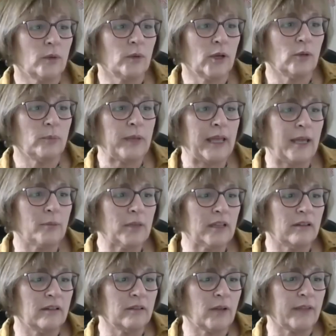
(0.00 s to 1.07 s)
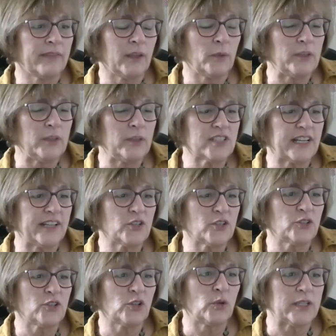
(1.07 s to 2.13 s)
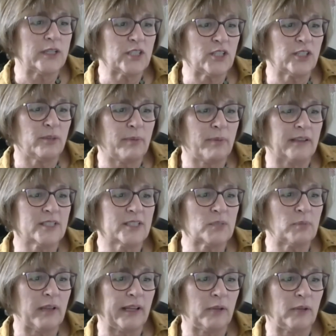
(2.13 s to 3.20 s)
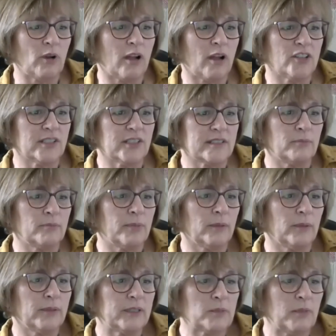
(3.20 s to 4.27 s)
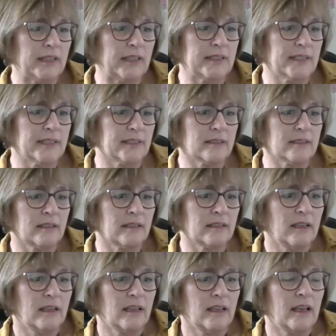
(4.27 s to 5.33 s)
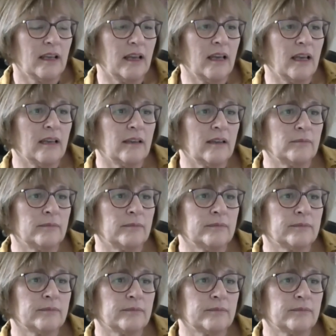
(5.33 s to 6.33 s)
well, Pamela, I think we just answered your question about displaying projects in public places. Um,